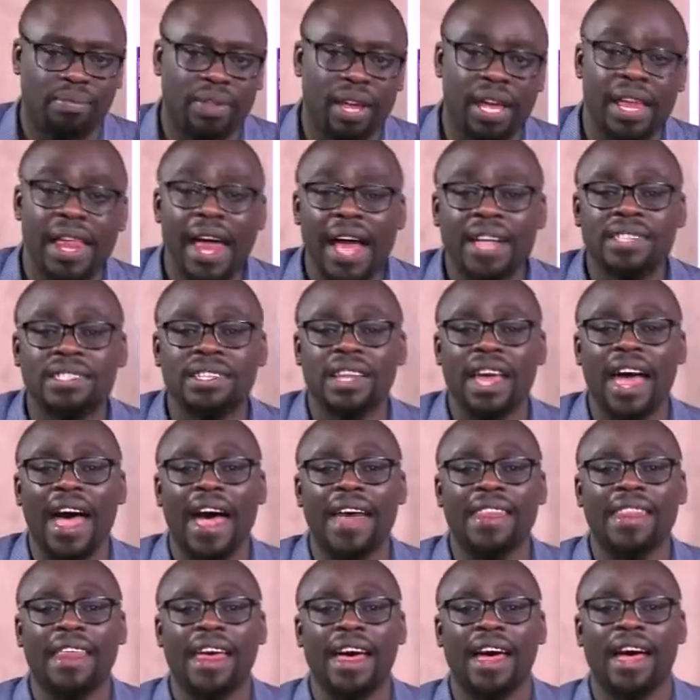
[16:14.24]
That's the
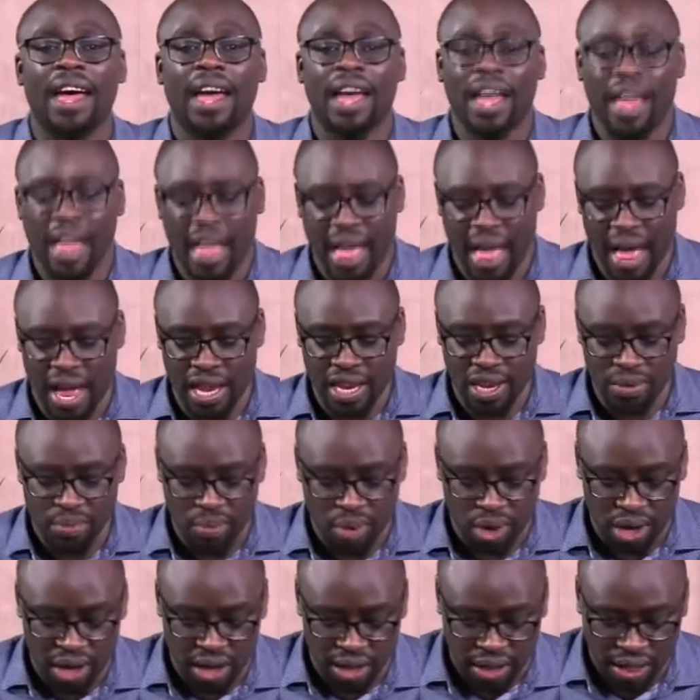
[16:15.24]
other
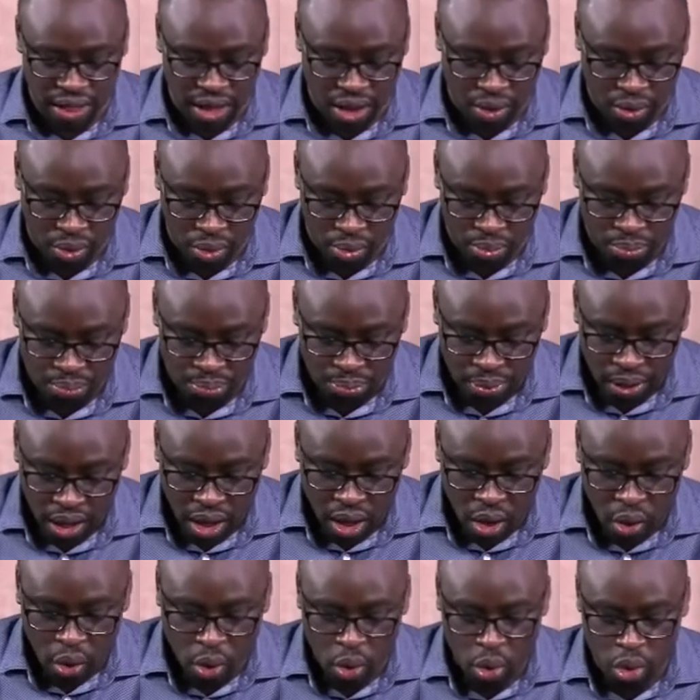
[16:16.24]
animal in the room.
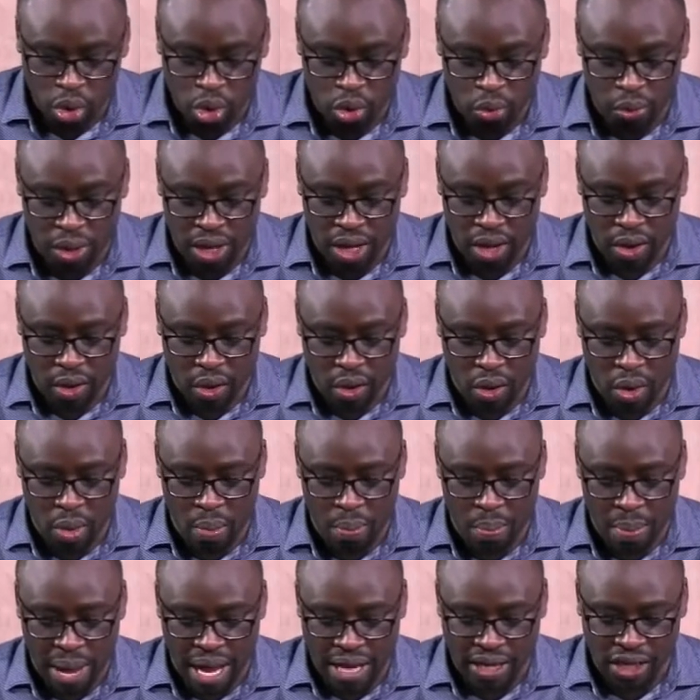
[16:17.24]
Who do we owe
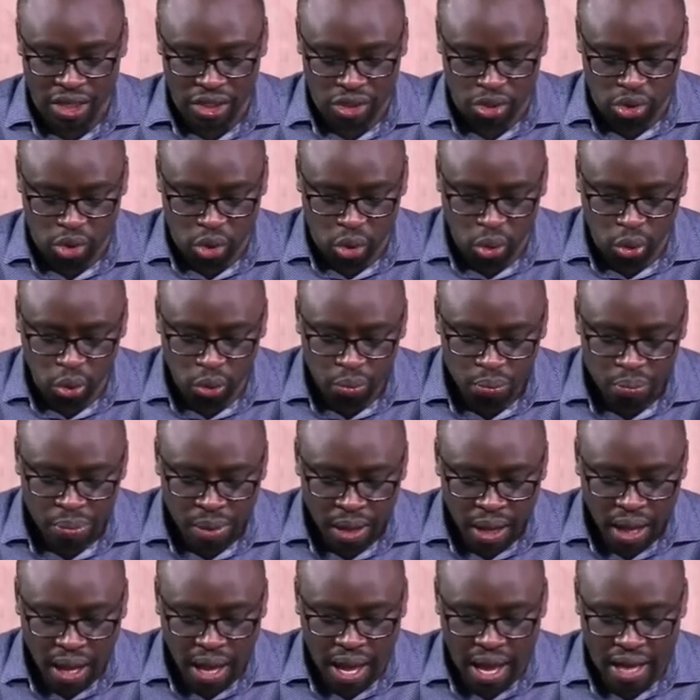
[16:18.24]
money to?
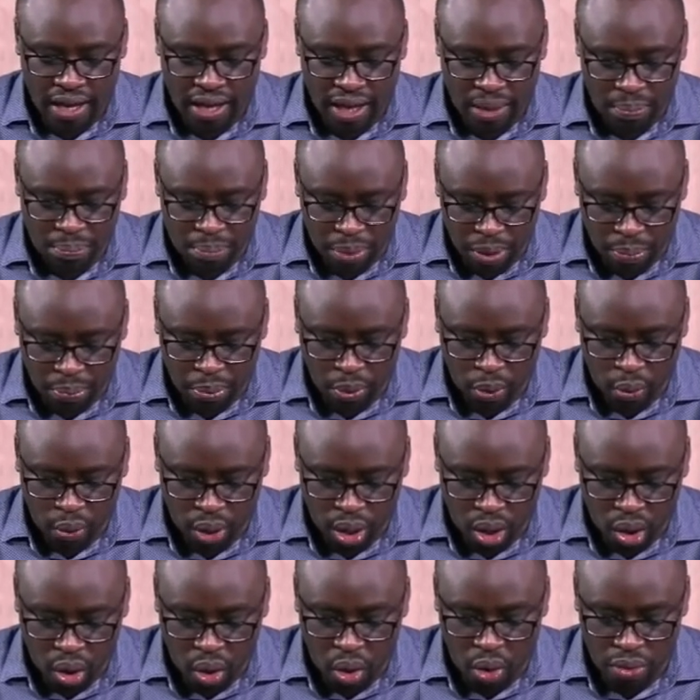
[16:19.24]
And the people
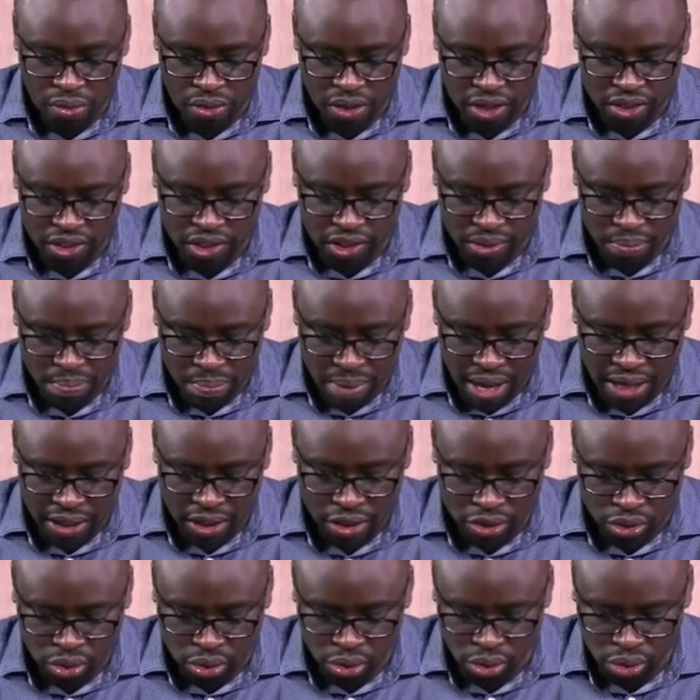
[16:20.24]
we owe this money
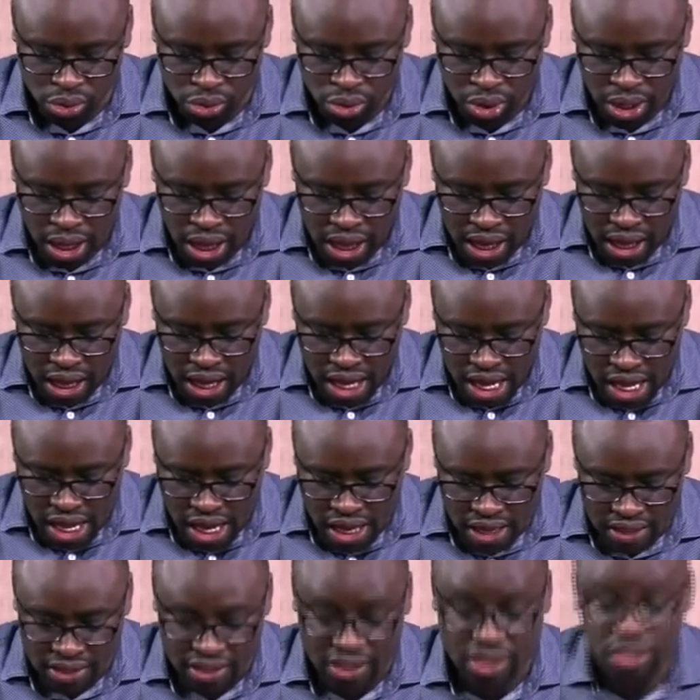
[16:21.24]
to
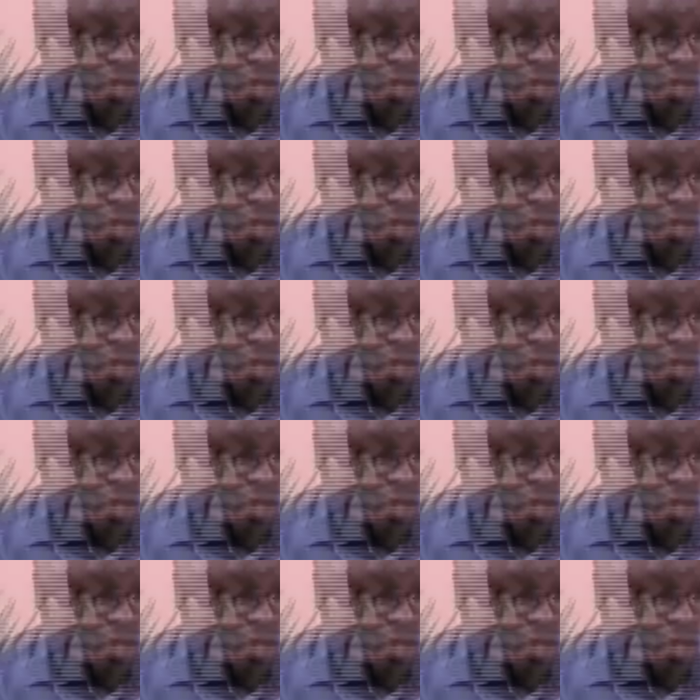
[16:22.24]
is